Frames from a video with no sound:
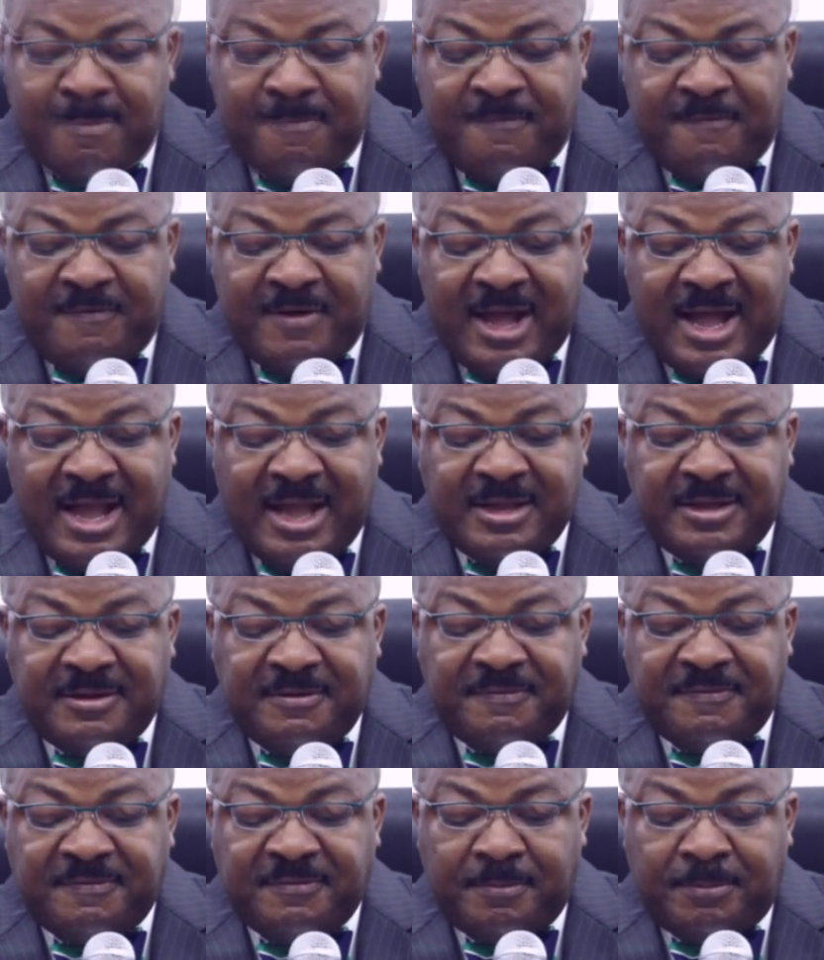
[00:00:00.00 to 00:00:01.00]

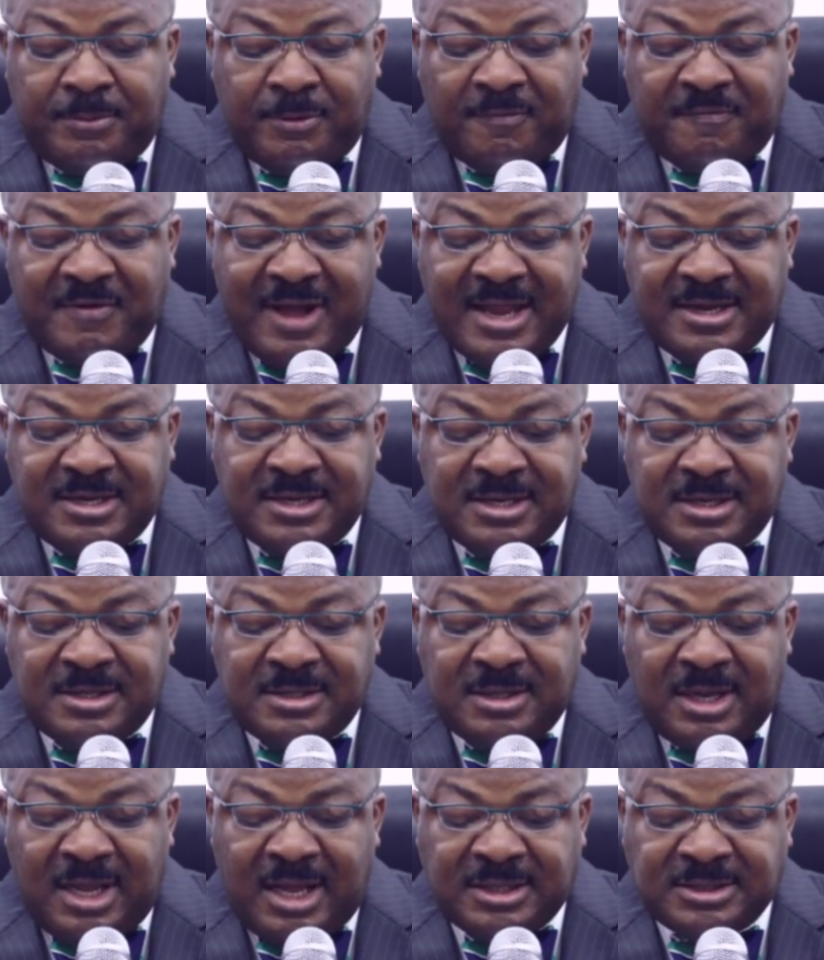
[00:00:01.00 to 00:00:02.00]
5,
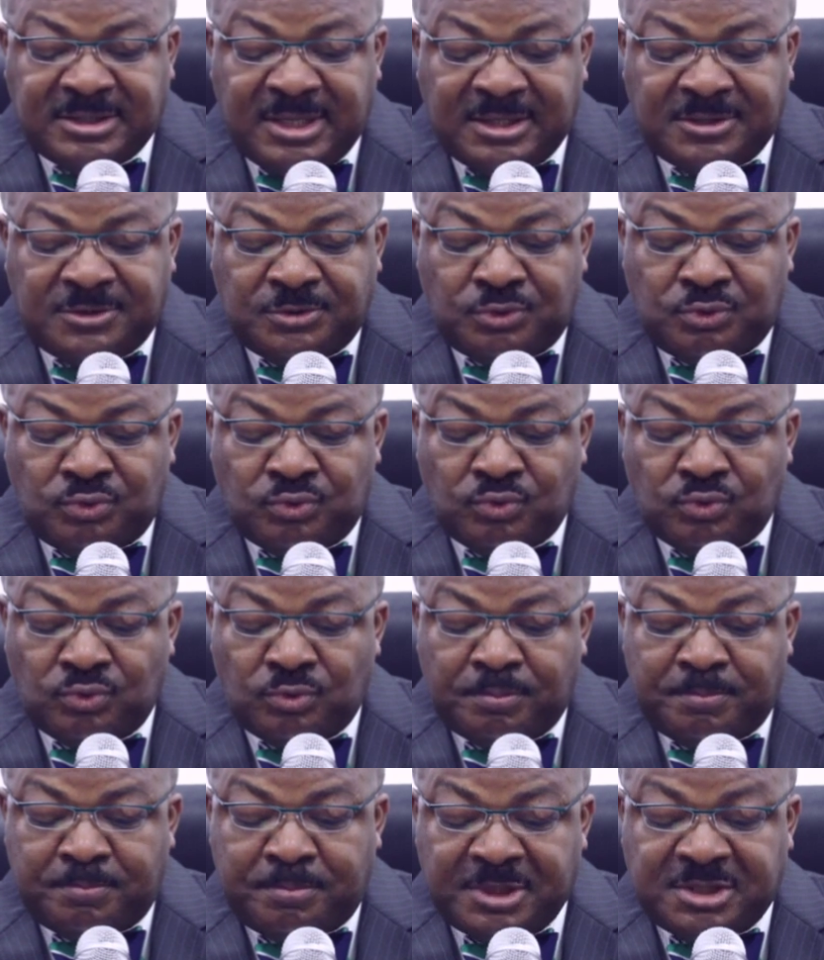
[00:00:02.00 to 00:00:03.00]
providing access to
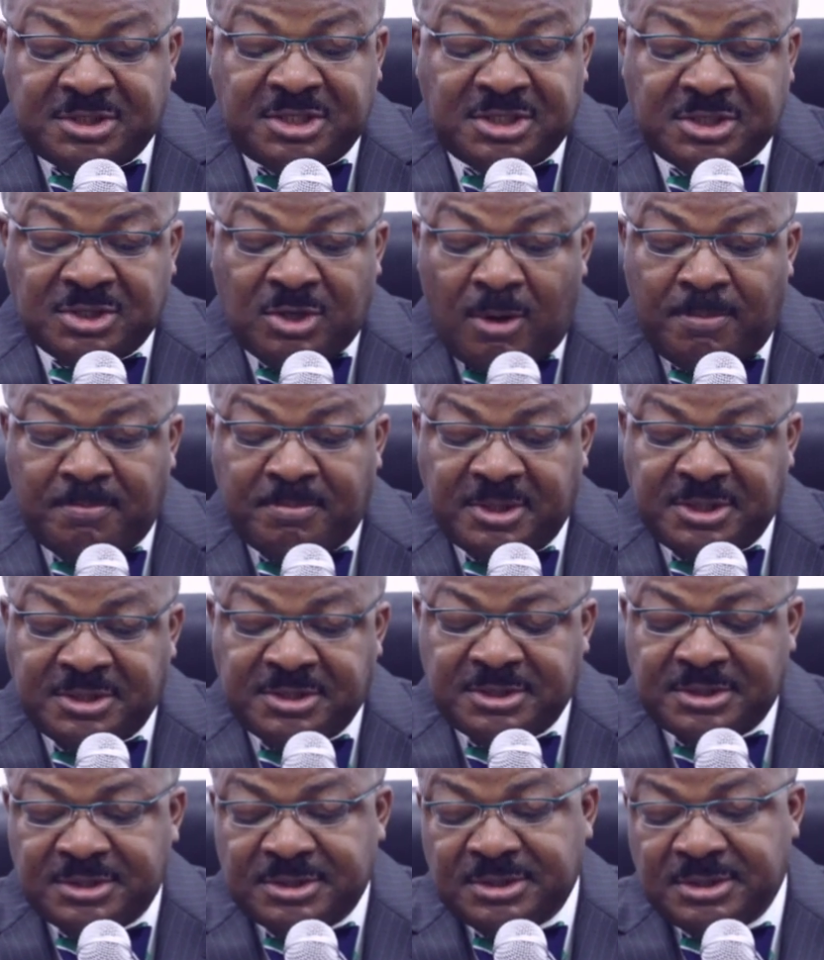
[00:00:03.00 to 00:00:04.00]
British
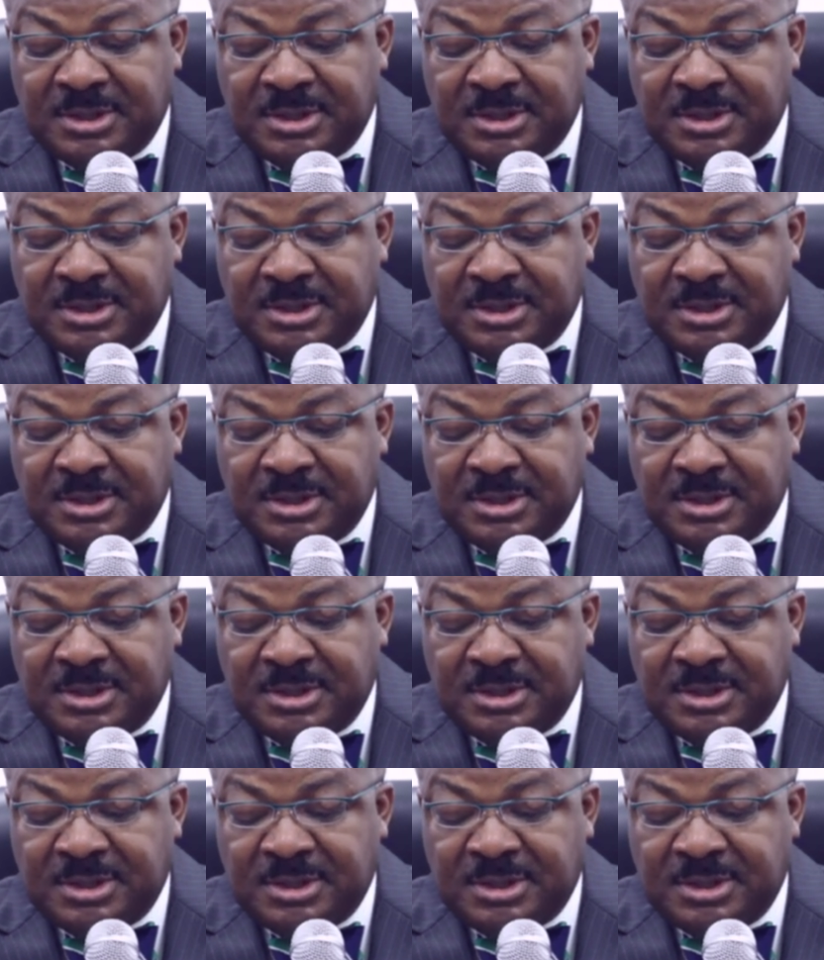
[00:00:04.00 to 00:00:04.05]
companies